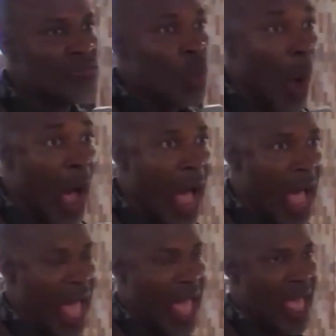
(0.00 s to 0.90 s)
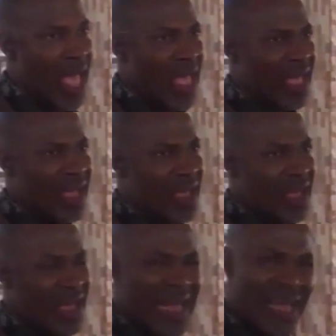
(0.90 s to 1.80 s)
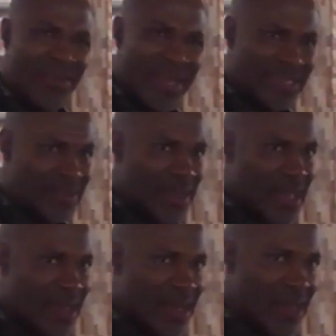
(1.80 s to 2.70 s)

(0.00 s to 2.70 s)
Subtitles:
Doa. Are you getting me here now?